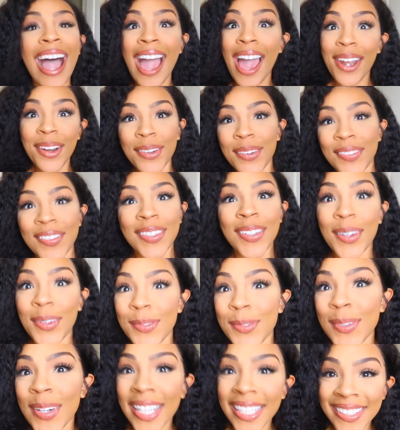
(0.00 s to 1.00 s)
I don't even know
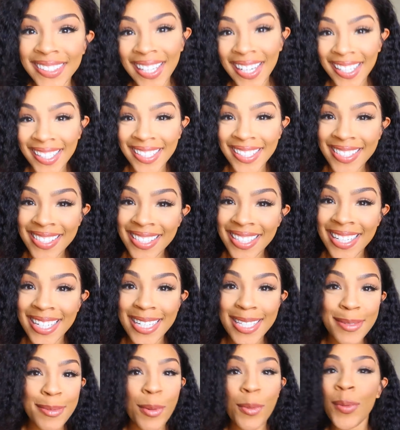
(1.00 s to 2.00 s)
what day this
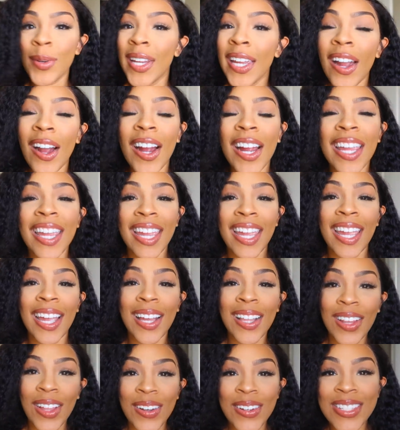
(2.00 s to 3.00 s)
is, but we are getting
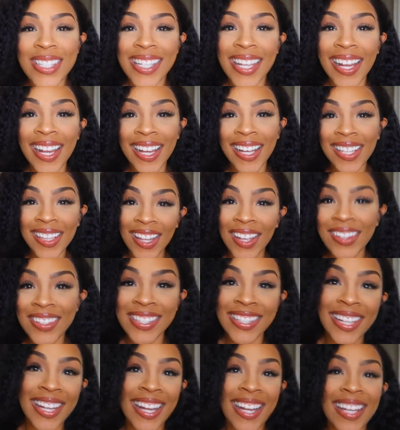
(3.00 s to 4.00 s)
closer and
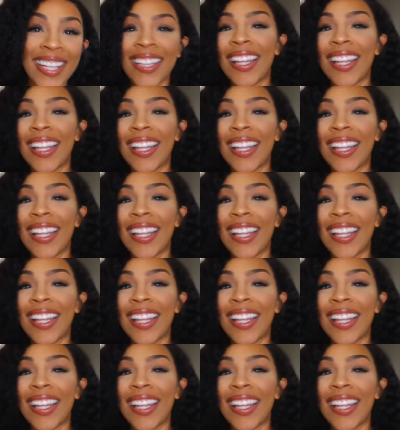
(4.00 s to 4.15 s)
closer and